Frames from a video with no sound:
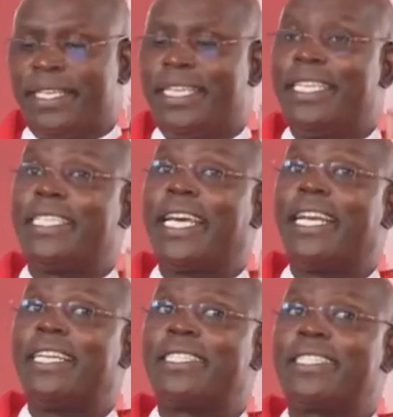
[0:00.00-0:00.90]
he
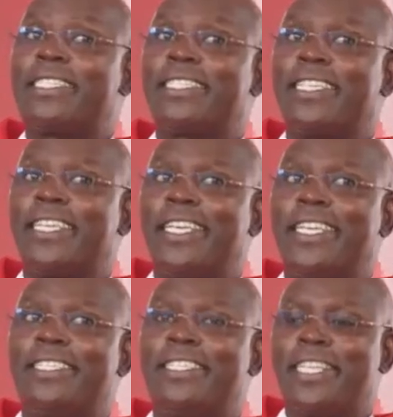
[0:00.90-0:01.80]
tells
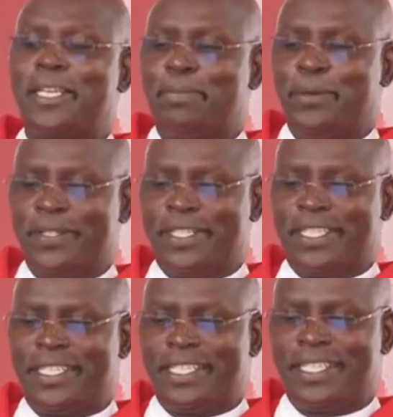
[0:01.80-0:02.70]
his
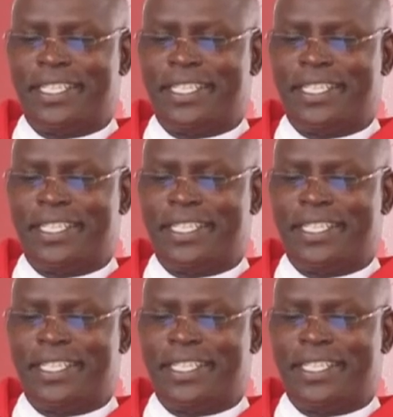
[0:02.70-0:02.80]
disciples